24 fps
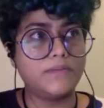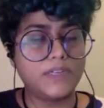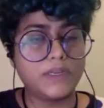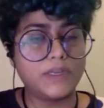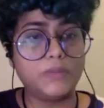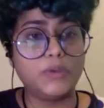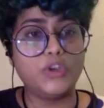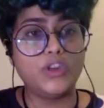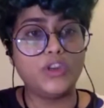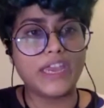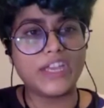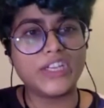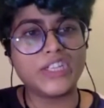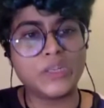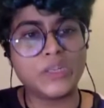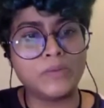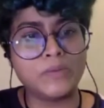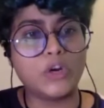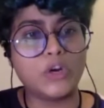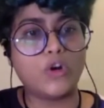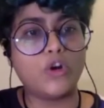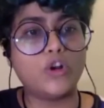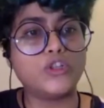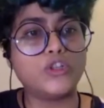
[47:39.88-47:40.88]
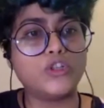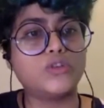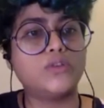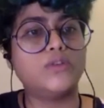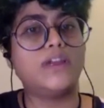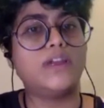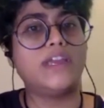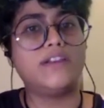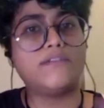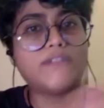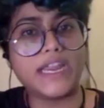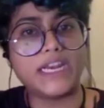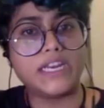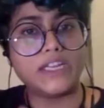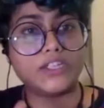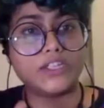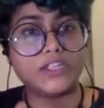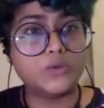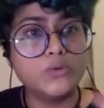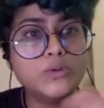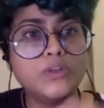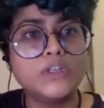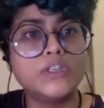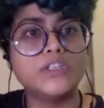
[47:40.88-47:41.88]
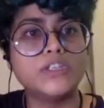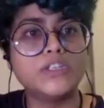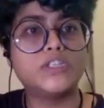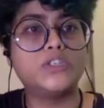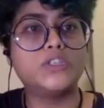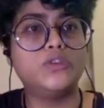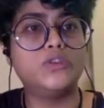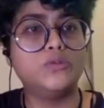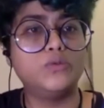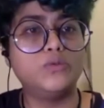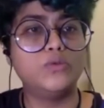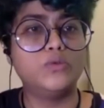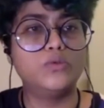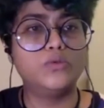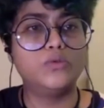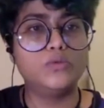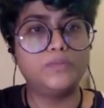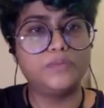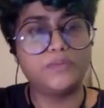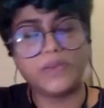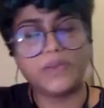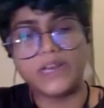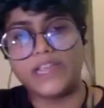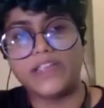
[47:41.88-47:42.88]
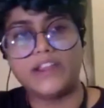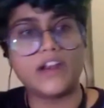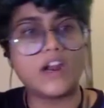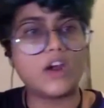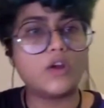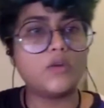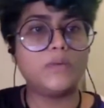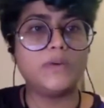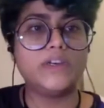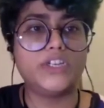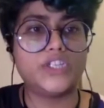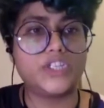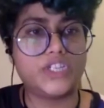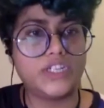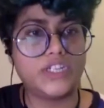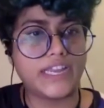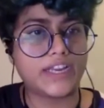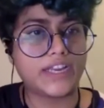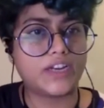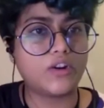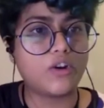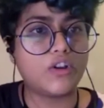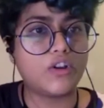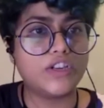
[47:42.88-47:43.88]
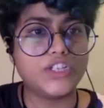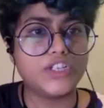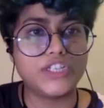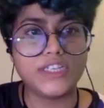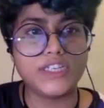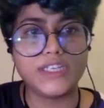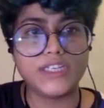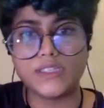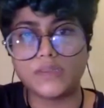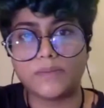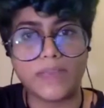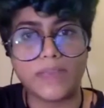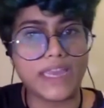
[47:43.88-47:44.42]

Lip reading: communication, but also inviting students to play around with digital technologies,